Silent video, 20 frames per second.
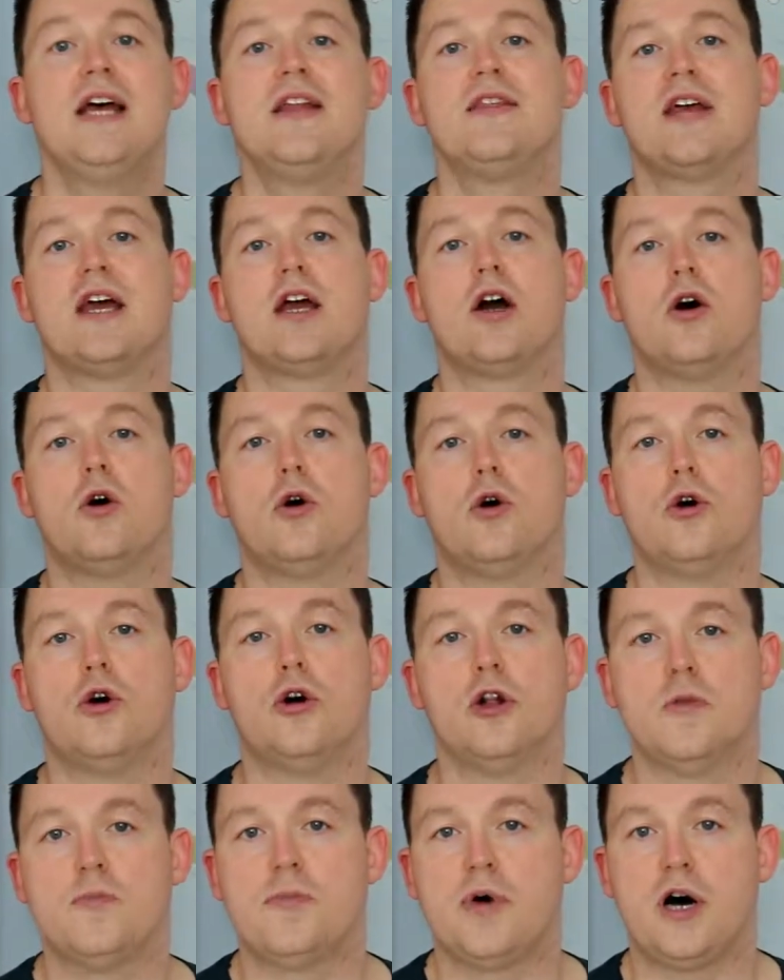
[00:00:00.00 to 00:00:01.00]
They are
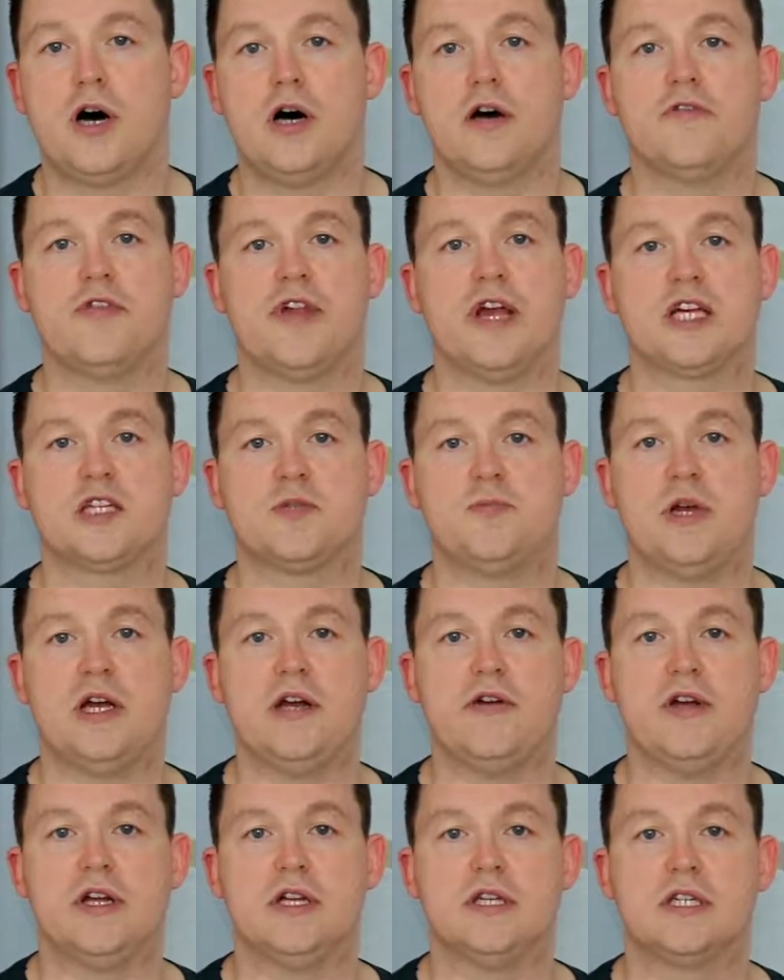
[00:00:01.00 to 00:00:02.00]
all part of the
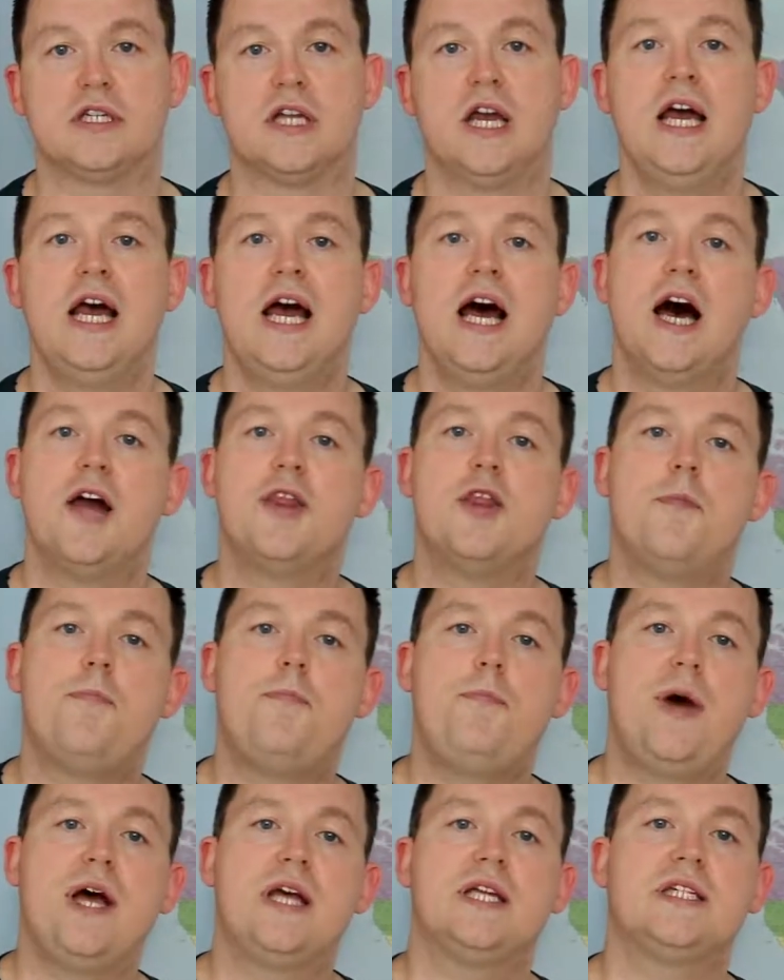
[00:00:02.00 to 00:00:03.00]
experience. And the
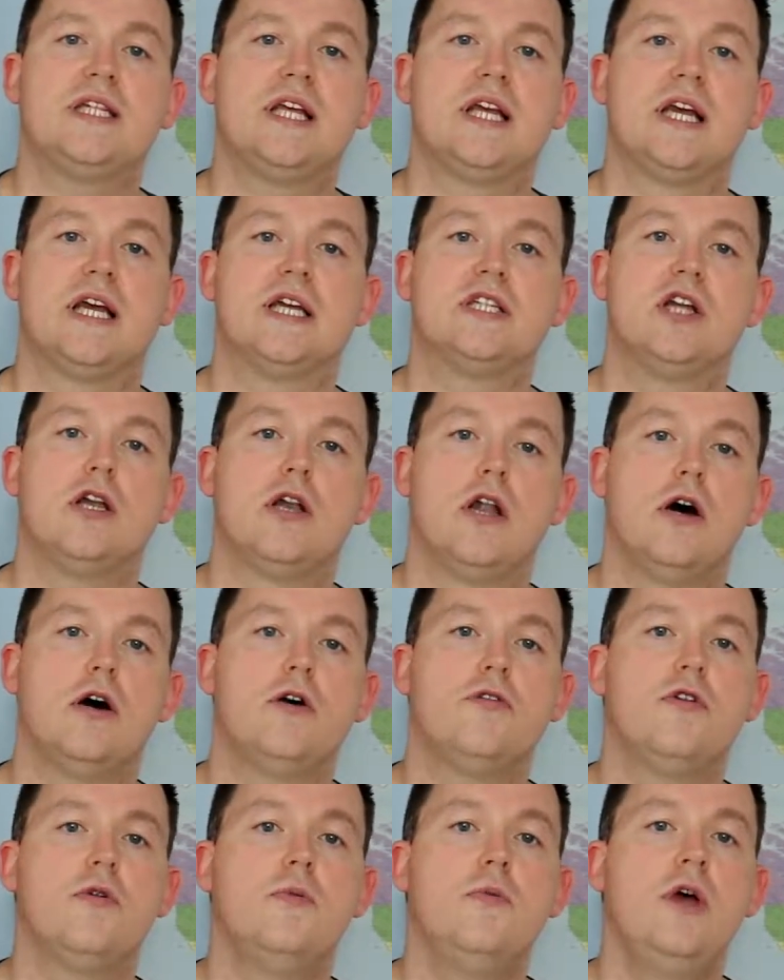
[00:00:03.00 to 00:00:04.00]
best thing is a lot
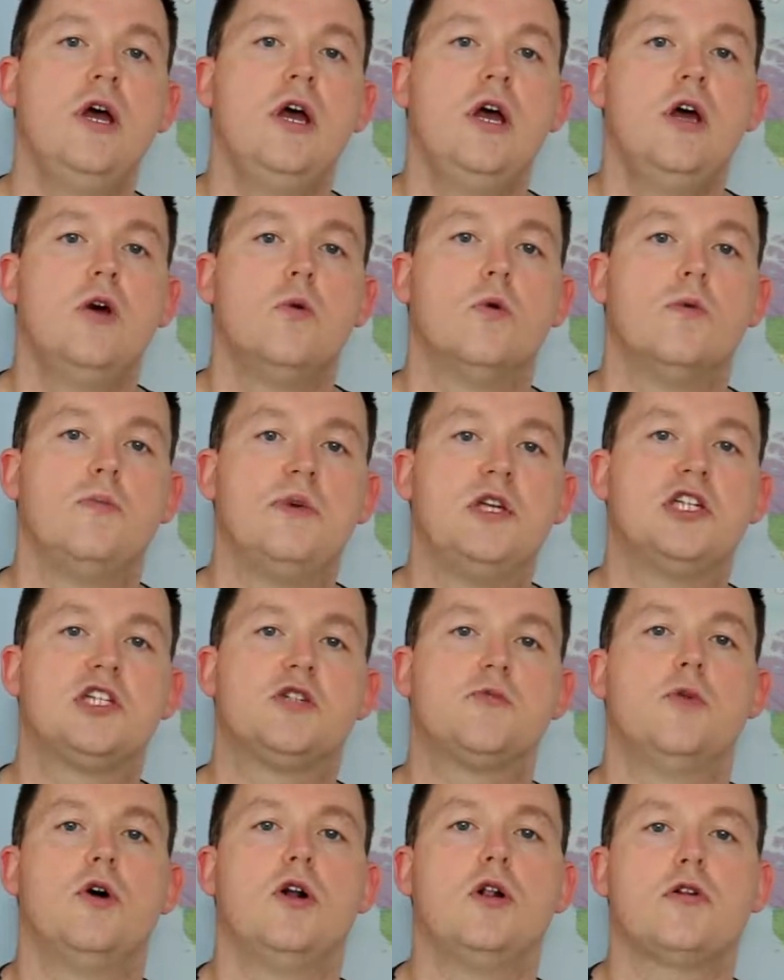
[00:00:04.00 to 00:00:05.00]
of them will be
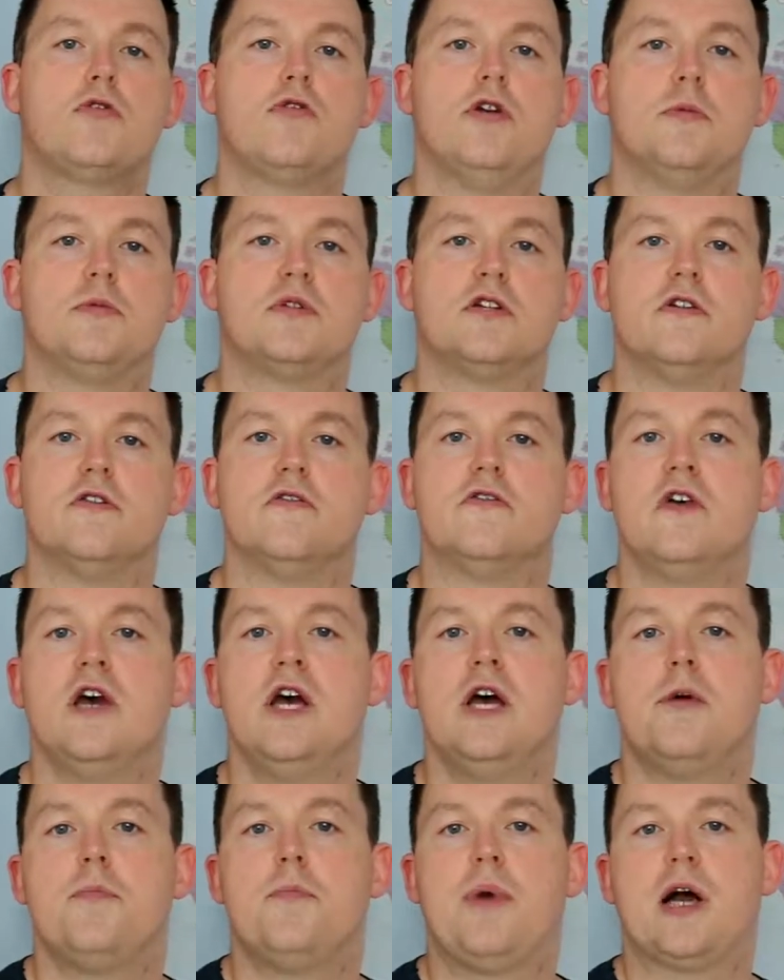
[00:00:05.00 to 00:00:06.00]
small groups of
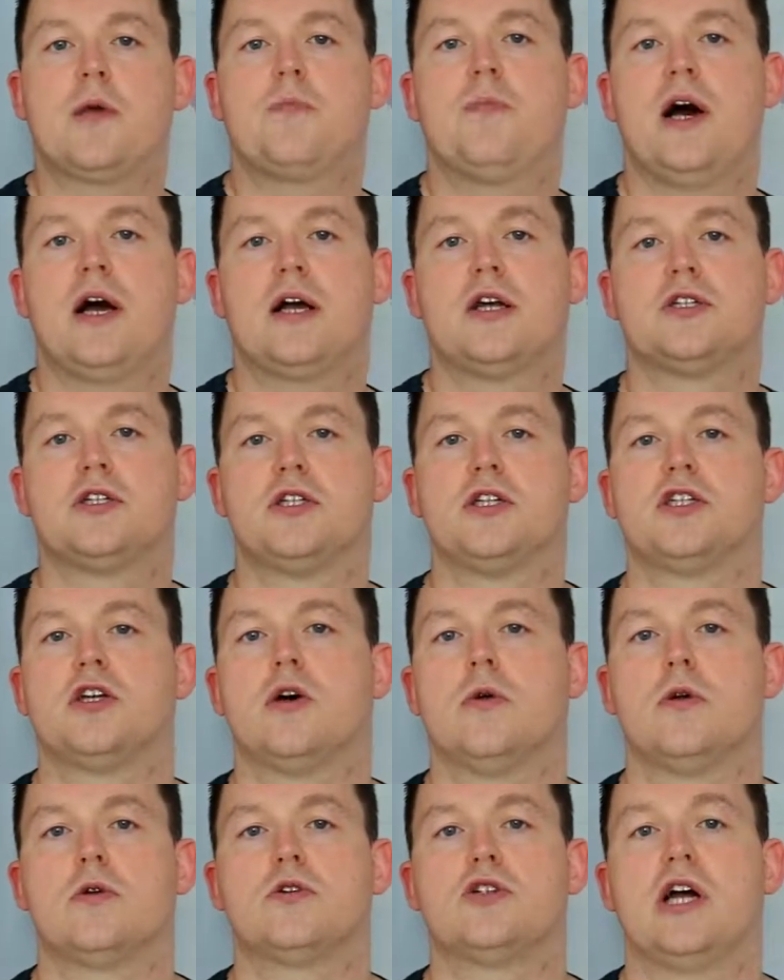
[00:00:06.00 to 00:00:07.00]
backpackers and
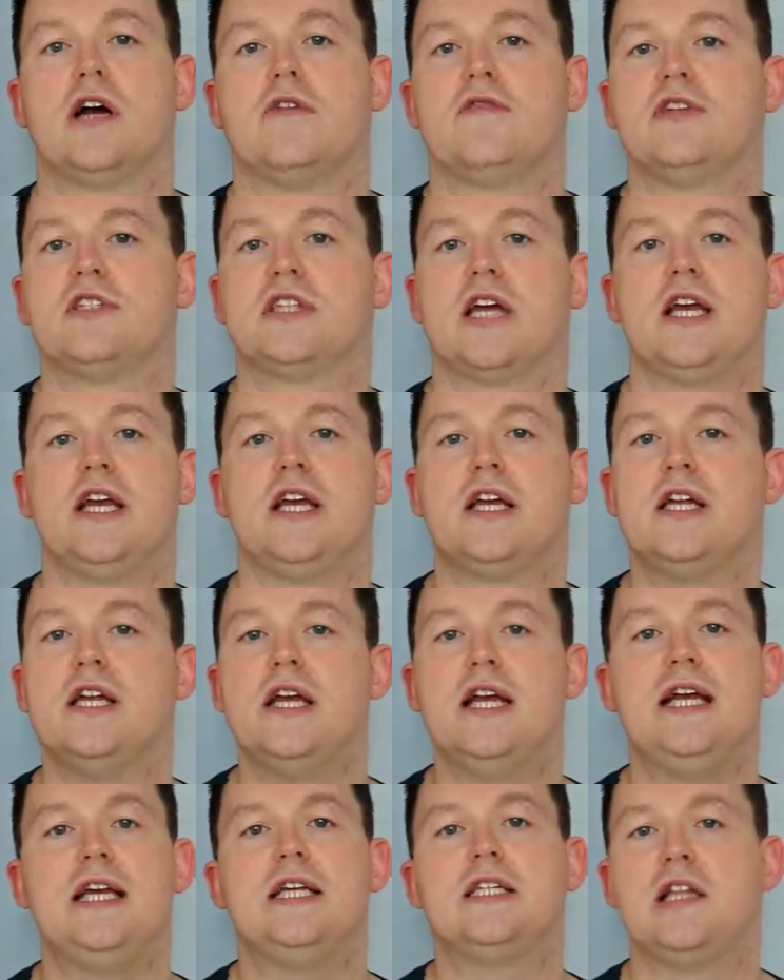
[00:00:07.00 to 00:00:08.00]
solo travellers that you can
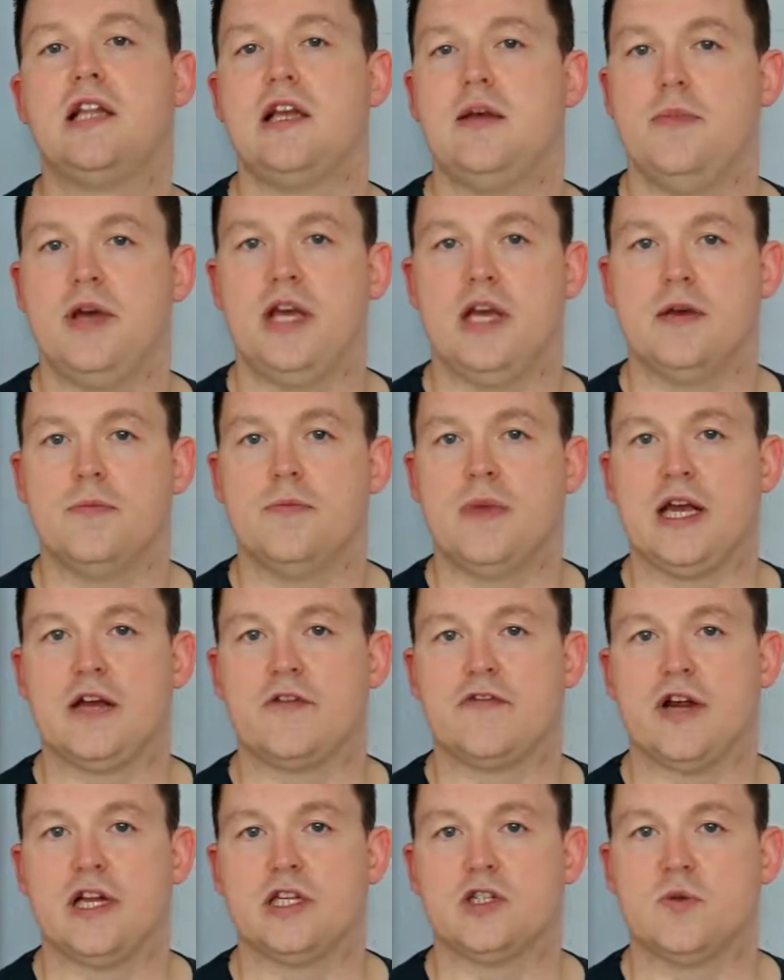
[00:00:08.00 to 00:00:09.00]
easily meet and make
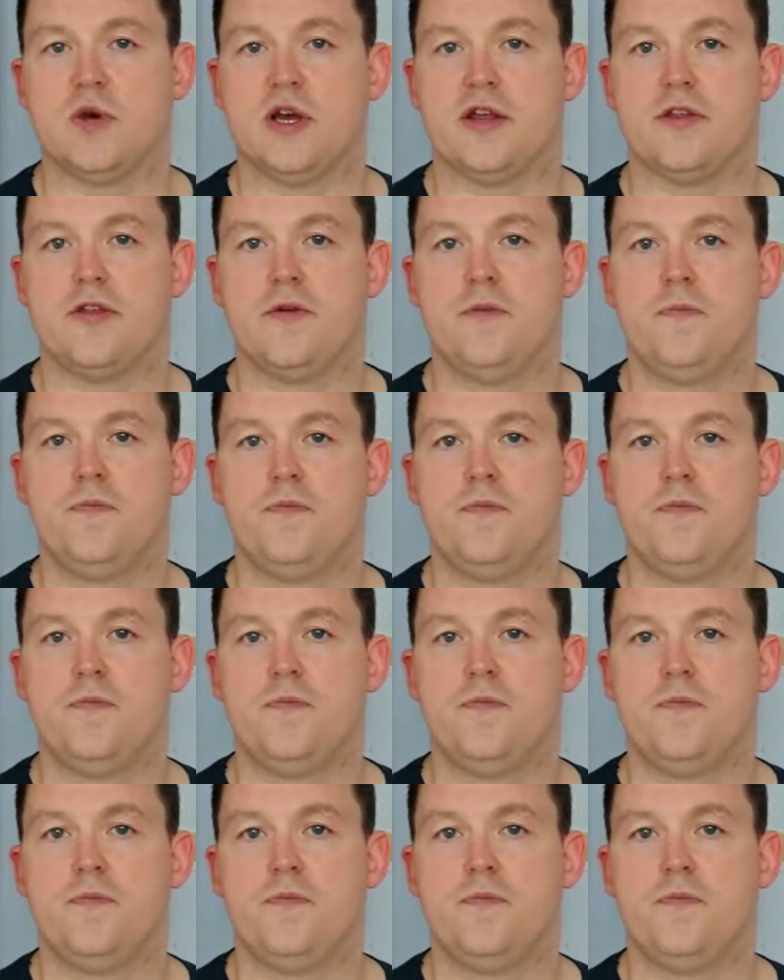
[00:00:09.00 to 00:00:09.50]
friends with.